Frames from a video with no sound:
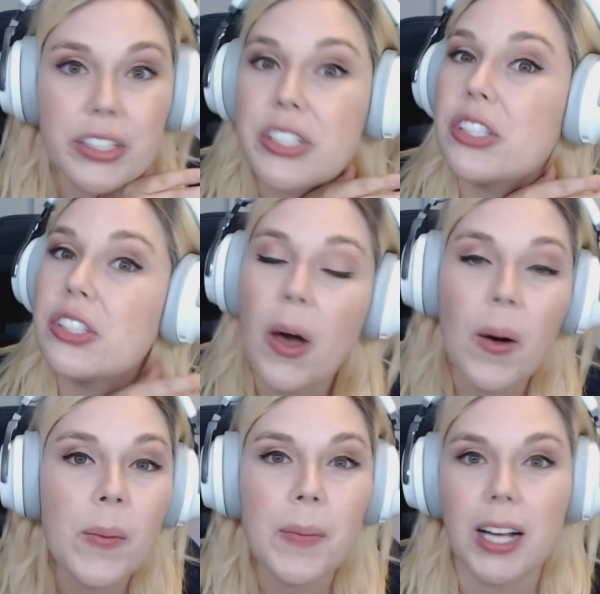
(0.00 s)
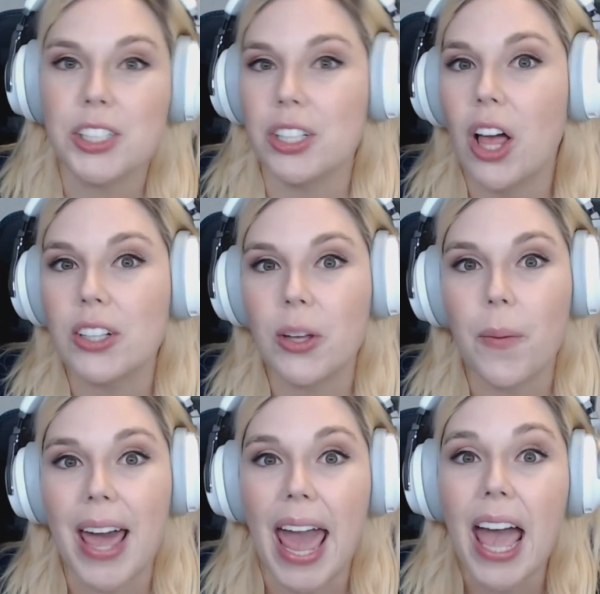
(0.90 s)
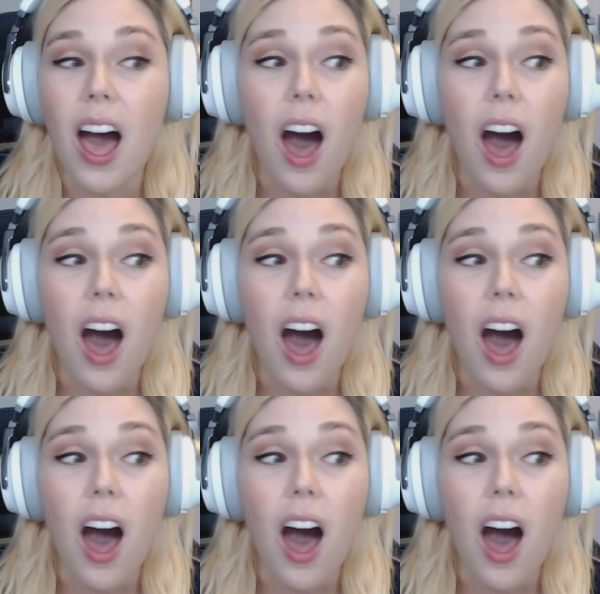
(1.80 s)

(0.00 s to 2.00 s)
learn so much along the way.